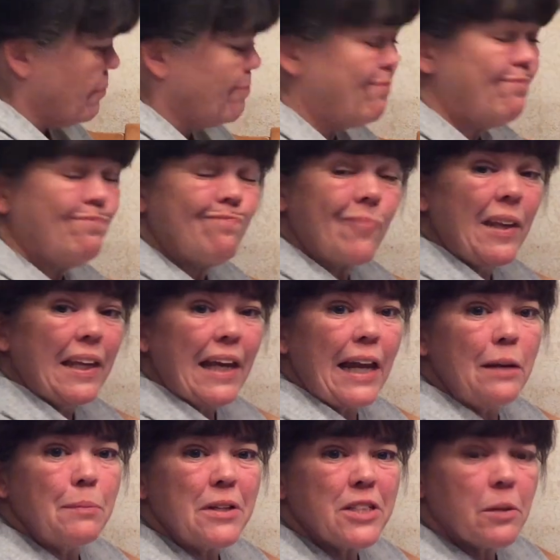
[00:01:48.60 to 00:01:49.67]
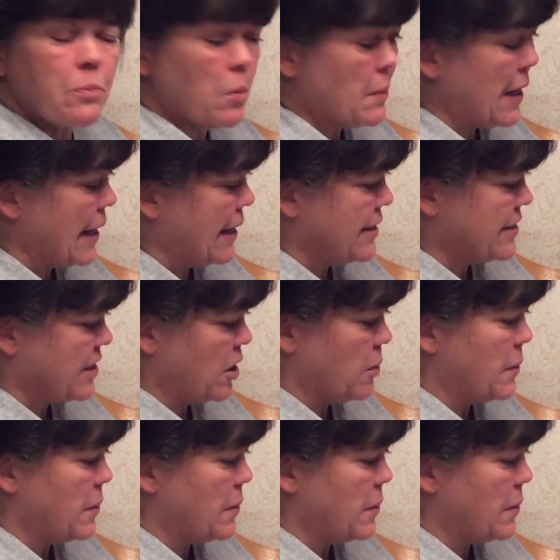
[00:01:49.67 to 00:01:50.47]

Kind of messed up on my S there,